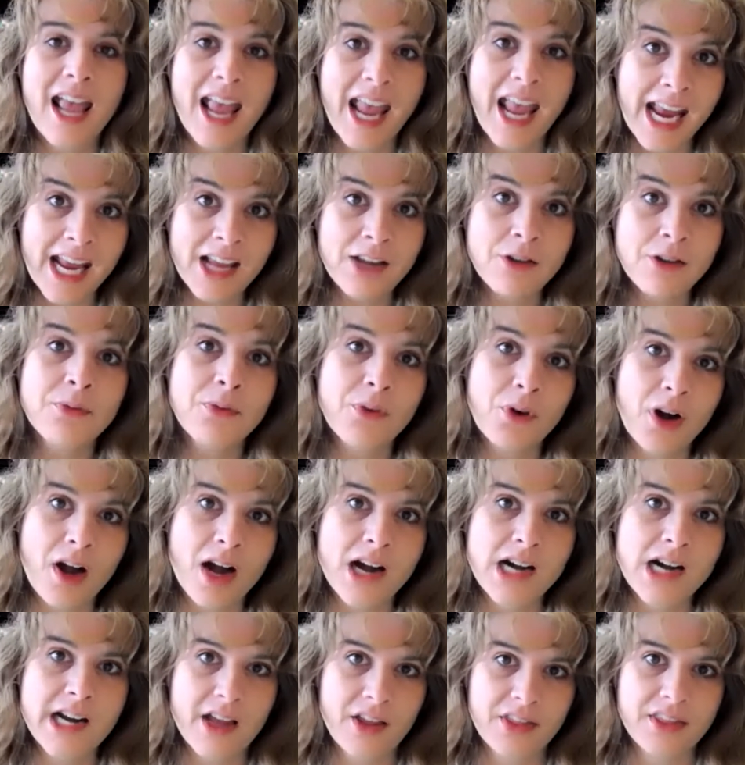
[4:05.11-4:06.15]
and for
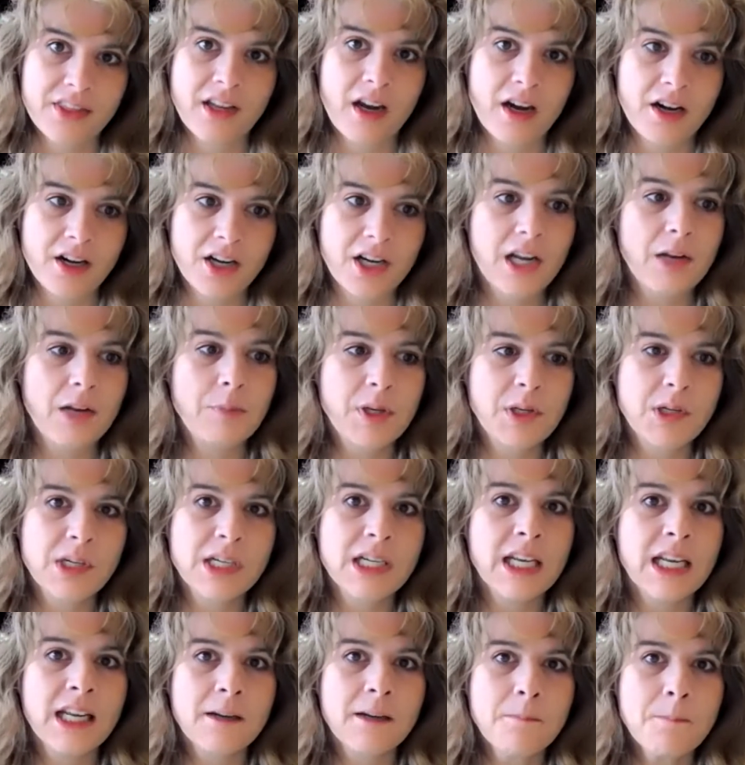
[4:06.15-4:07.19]
our healthcare
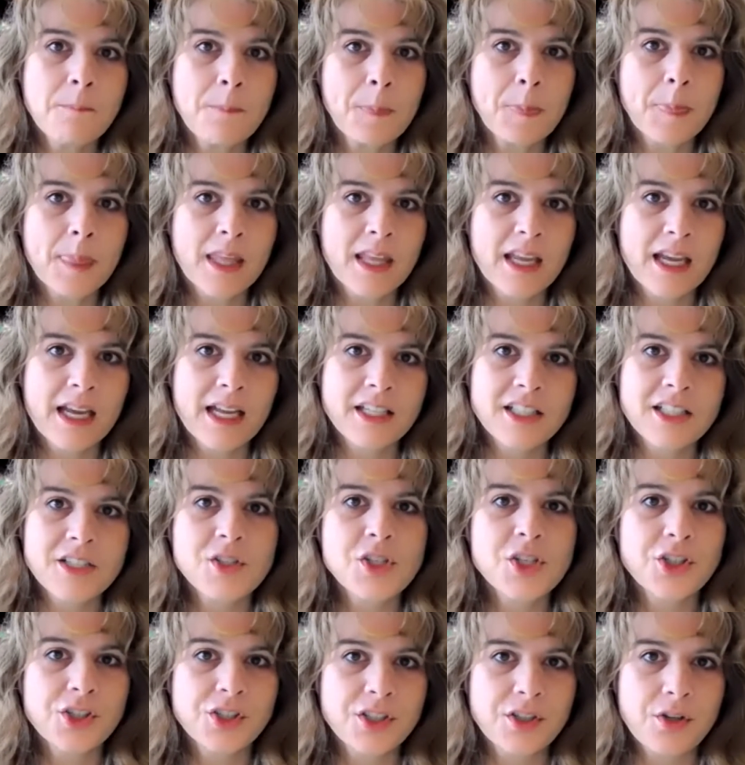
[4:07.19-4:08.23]
community. I'll now
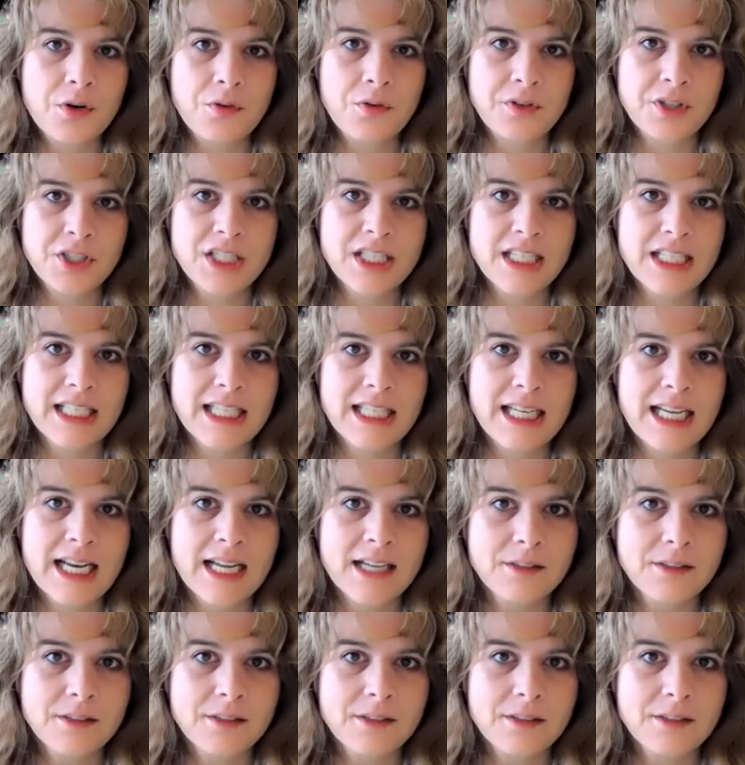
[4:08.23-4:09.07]
turn it over to Nita.